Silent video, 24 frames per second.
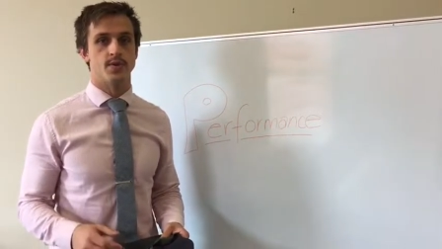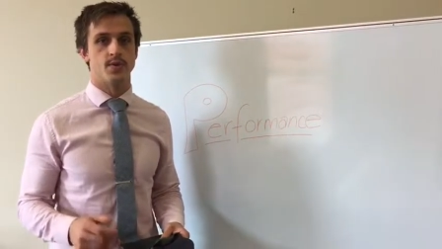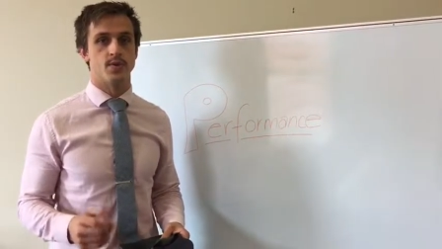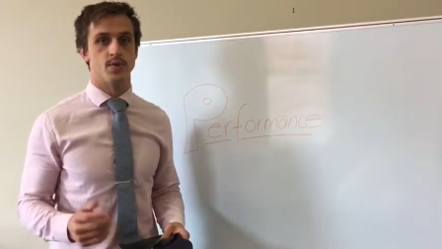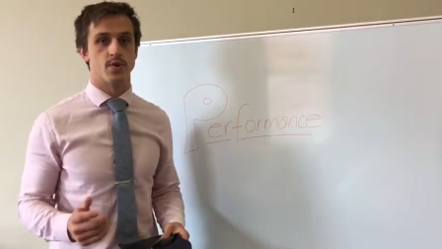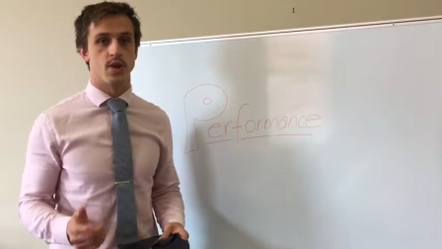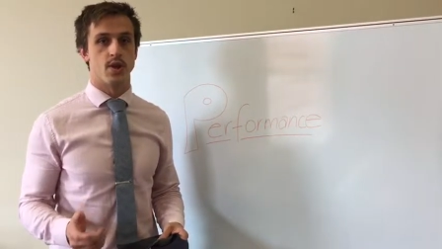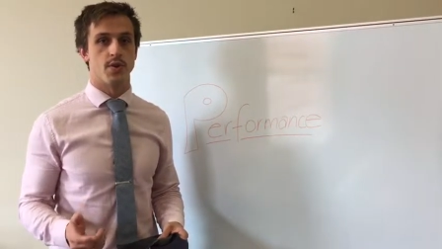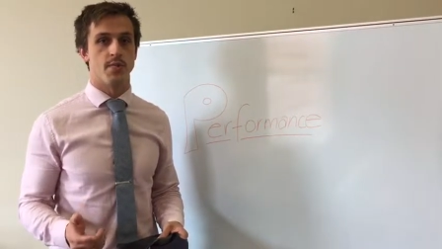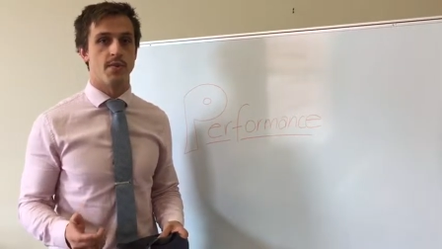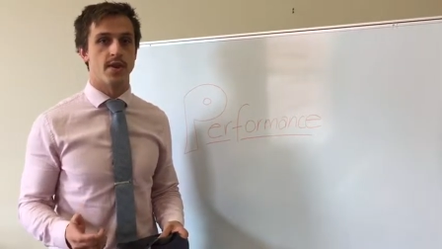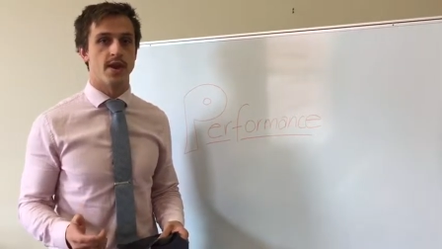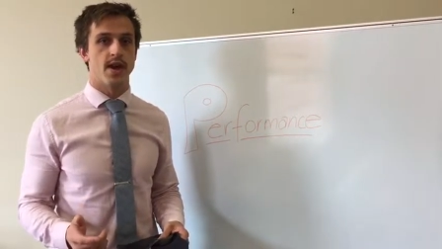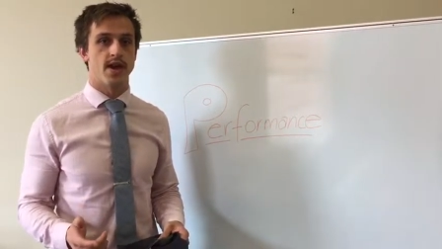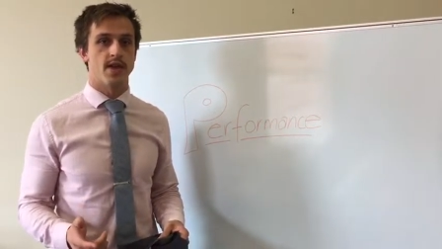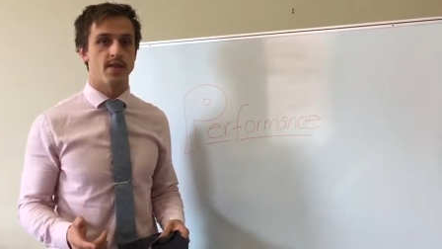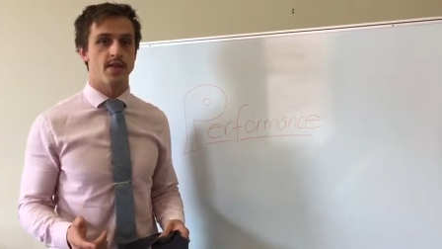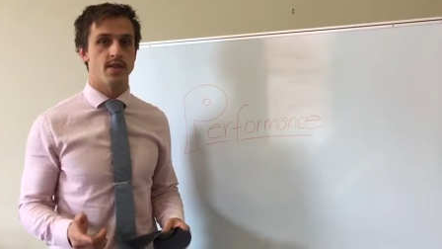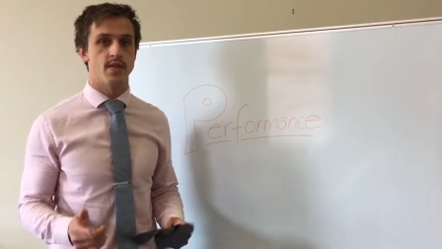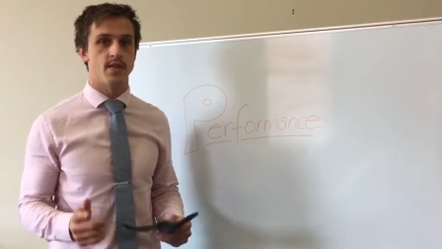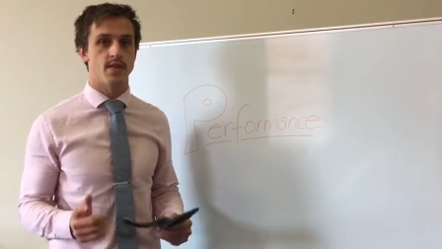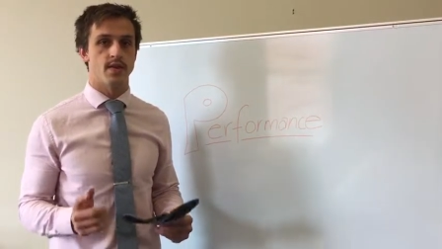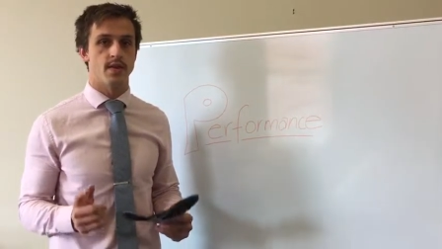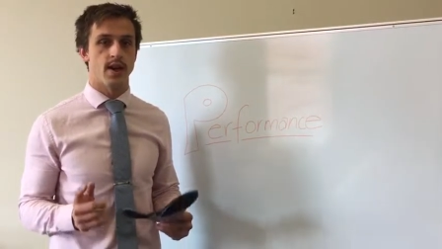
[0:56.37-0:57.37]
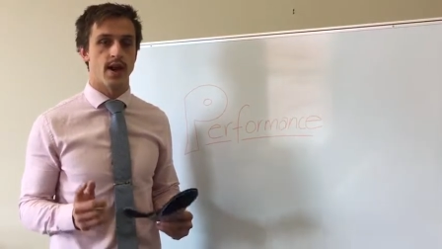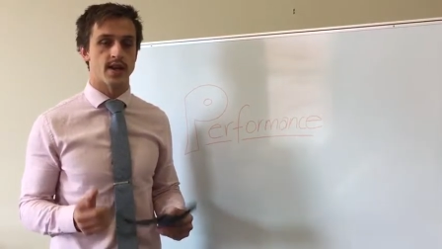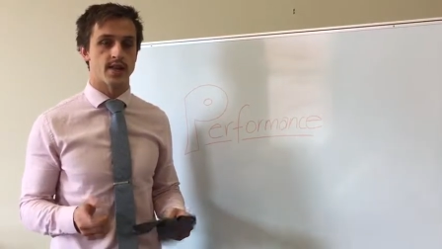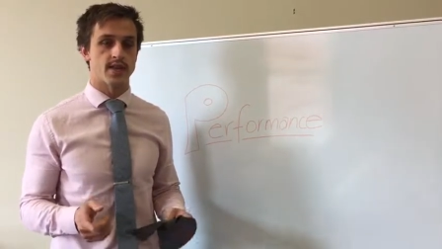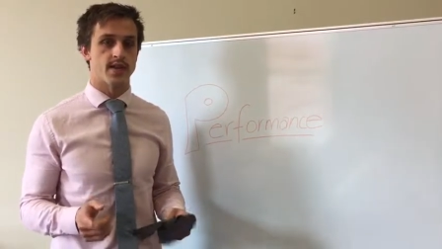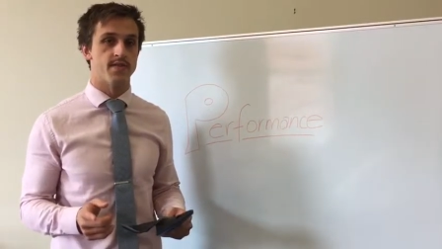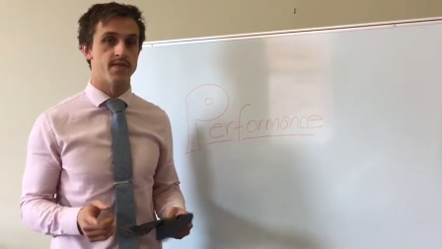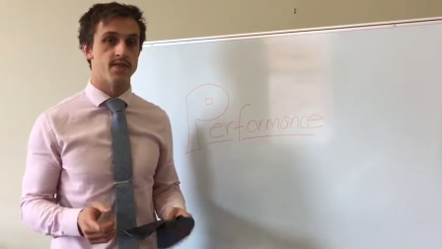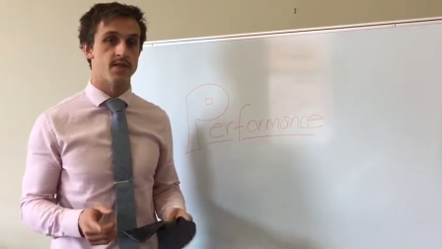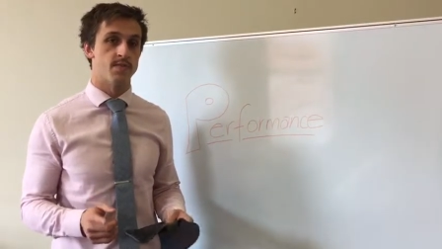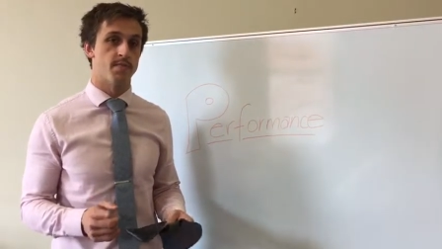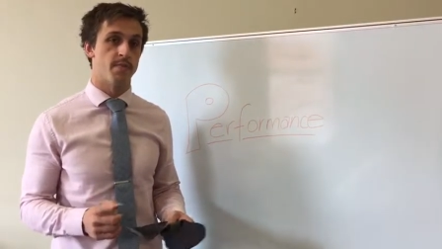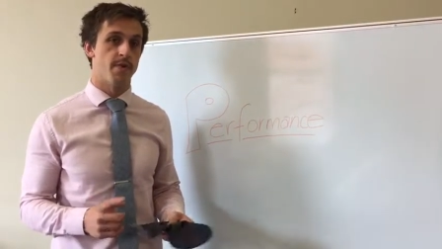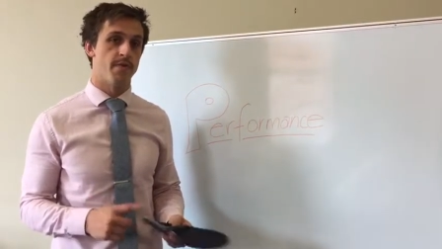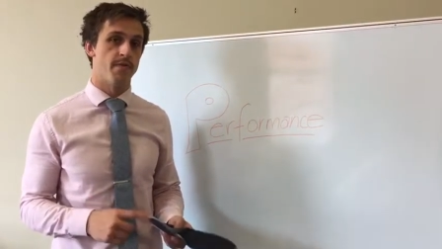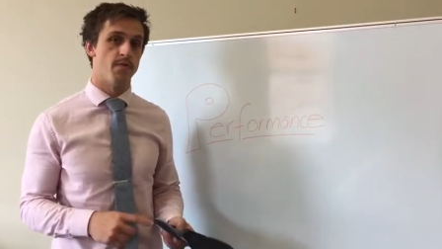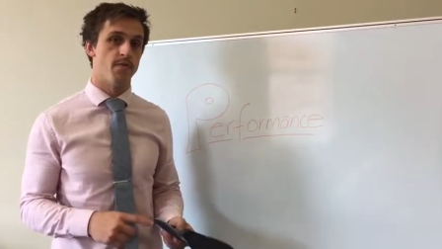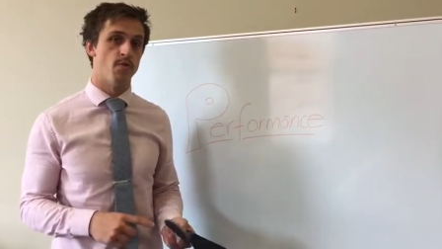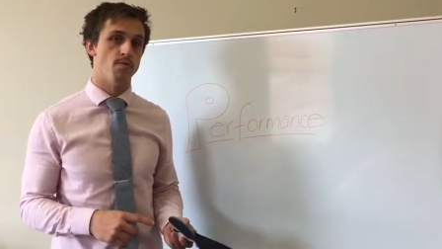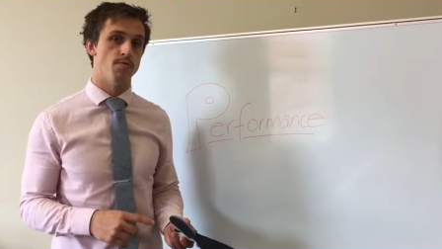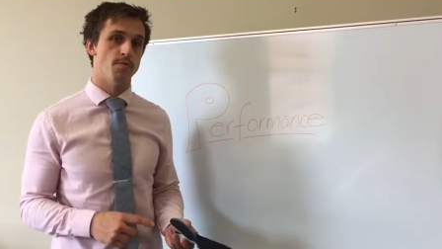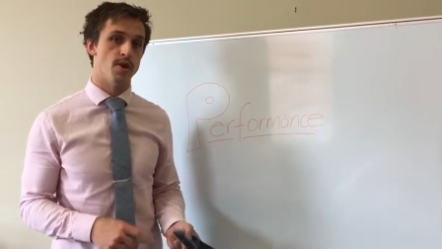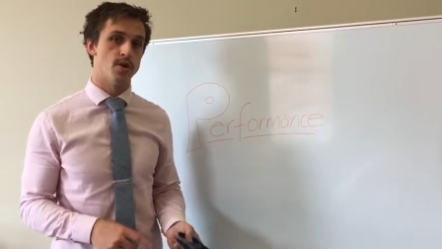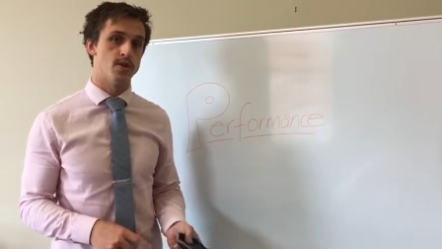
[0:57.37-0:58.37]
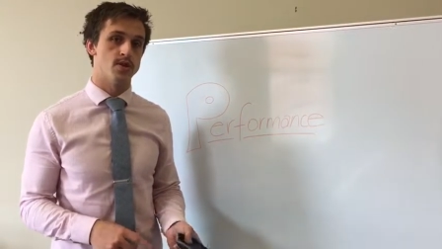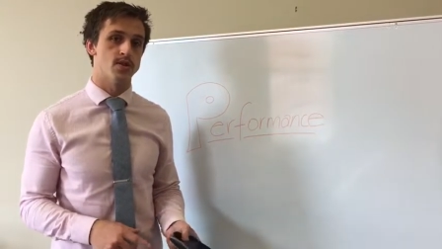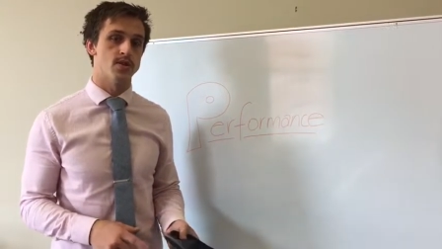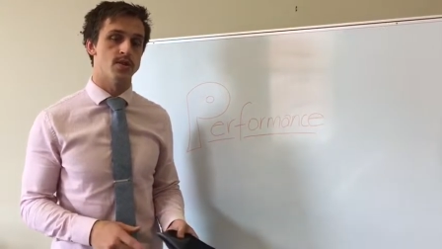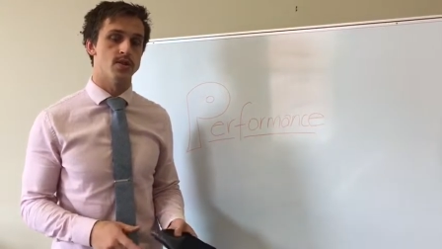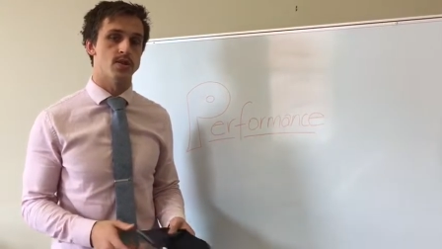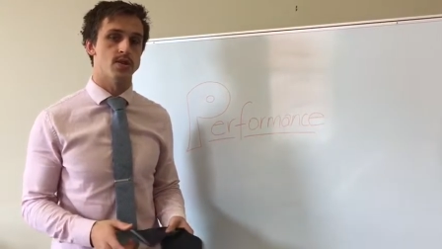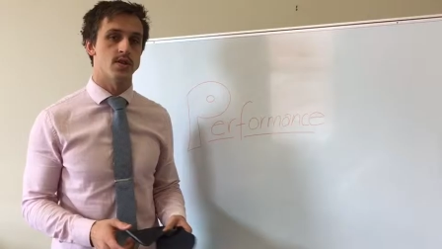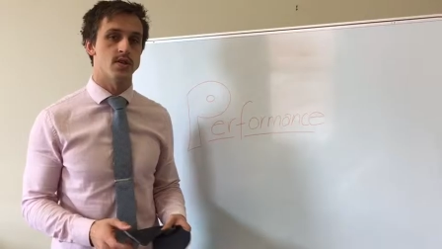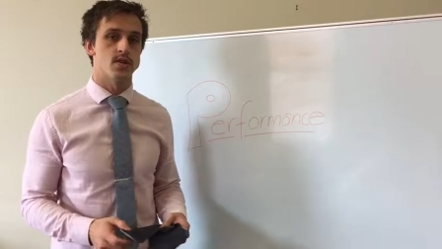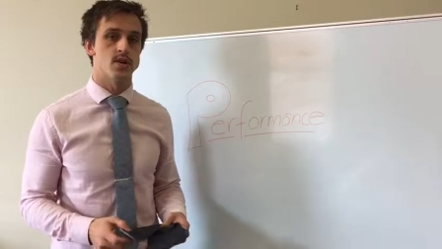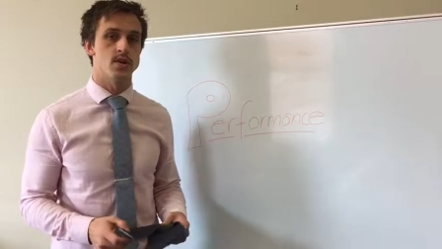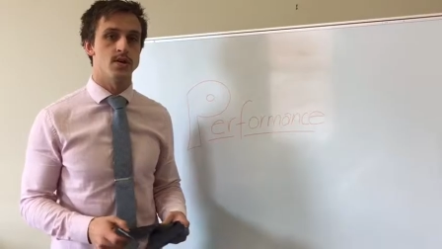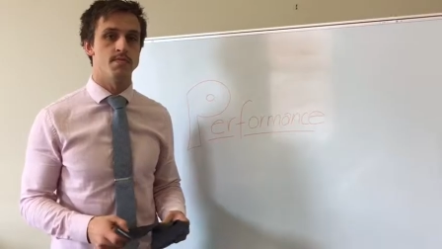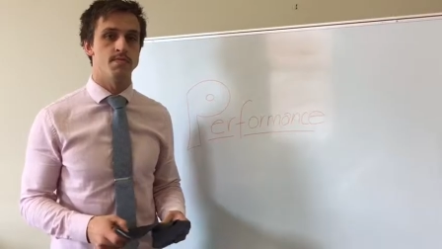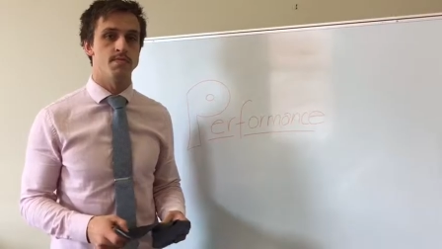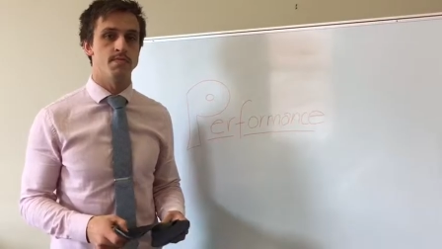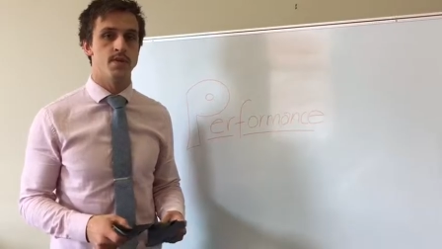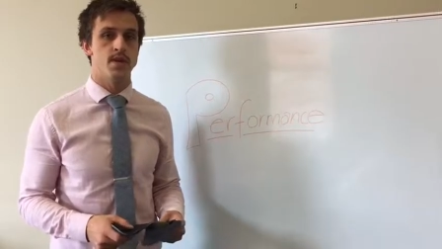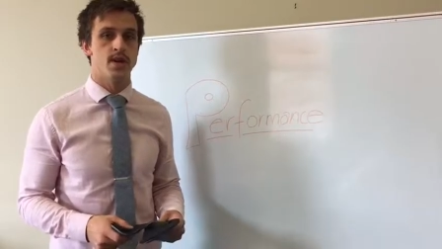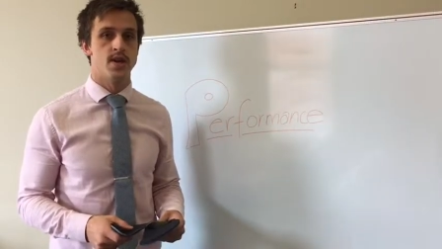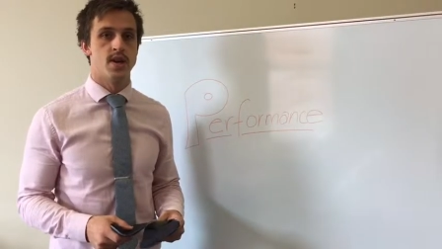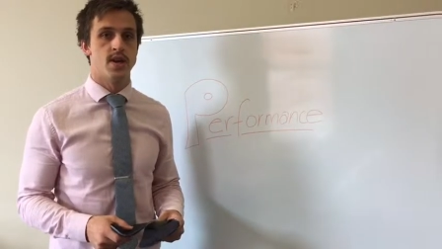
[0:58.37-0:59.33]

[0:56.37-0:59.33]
to accommodate the activity performed most of the time